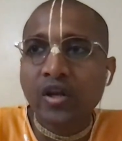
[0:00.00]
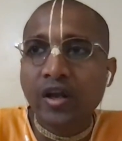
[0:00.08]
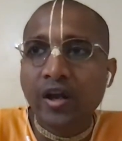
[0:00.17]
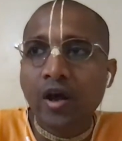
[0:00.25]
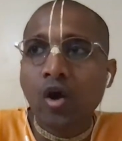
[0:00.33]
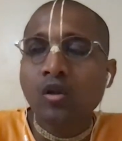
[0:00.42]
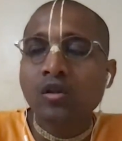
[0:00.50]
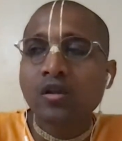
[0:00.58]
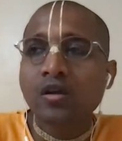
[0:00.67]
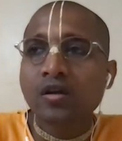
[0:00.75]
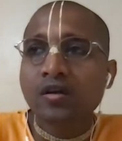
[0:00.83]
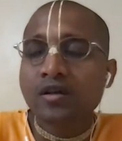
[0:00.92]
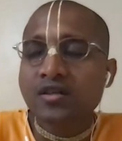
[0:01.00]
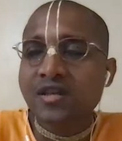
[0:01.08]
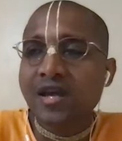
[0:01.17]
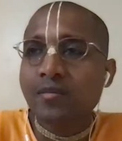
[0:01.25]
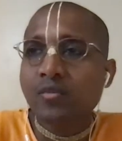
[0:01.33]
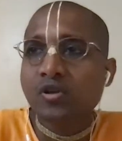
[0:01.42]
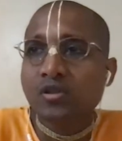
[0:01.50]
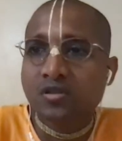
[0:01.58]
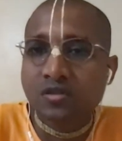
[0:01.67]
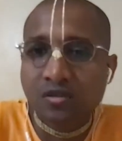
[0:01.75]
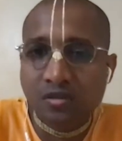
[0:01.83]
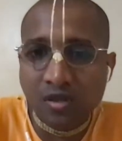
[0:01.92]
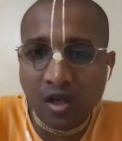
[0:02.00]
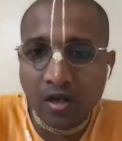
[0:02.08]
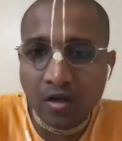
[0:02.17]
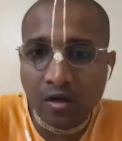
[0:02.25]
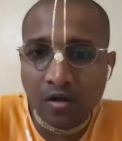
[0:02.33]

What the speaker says: and all the disciples, and